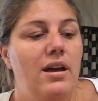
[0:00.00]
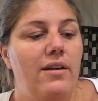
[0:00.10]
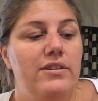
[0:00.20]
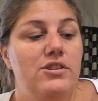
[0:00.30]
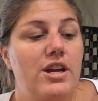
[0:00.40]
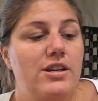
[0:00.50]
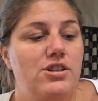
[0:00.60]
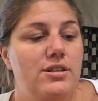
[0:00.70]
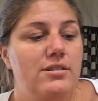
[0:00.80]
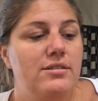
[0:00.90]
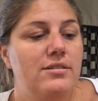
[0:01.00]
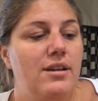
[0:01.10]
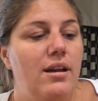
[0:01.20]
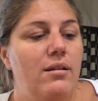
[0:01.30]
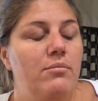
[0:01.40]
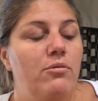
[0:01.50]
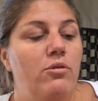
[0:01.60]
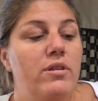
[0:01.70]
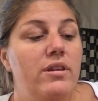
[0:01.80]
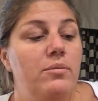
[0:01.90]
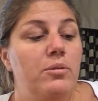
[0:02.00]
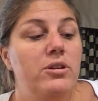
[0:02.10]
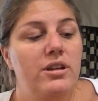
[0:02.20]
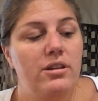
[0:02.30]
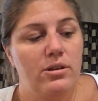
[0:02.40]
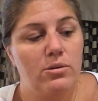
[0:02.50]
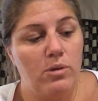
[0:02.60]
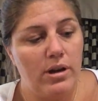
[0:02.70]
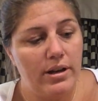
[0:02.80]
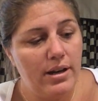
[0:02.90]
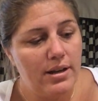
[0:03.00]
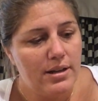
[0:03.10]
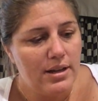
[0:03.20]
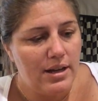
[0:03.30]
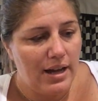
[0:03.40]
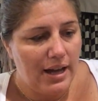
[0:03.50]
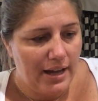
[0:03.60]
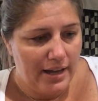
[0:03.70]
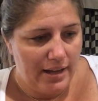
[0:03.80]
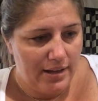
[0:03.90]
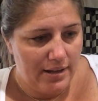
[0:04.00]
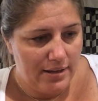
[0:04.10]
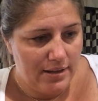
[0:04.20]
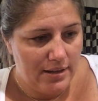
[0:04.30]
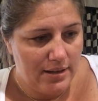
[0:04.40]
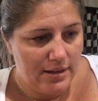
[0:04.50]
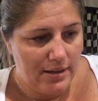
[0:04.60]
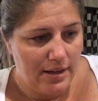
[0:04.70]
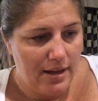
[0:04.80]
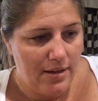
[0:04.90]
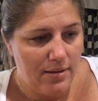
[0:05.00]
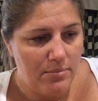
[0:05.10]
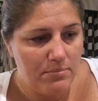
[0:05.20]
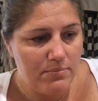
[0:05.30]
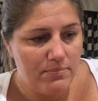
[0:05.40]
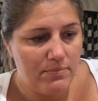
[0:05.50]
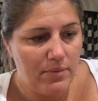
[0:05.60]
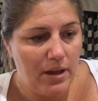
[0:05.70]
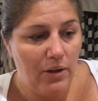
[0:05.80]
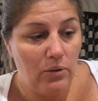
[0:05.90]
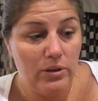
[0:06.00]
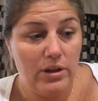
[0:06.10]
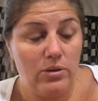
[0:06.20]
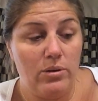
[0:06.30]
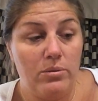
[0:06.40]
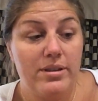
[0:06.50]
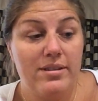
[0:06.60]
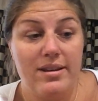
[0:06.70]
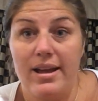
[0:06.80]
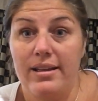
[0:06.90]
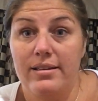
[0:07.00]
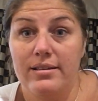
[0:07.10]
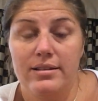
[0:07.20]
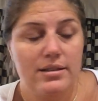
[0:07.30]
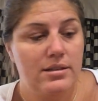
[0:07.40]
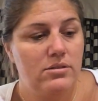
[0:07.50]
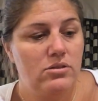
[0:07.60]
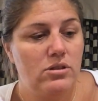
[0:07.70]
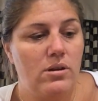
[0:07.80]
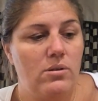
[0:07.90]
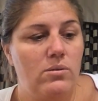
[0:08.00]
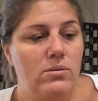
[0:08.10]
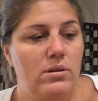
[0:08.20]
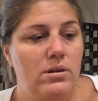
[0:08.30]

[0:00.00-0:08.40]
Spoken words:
of injections. For this particular one, I only do it once a day. So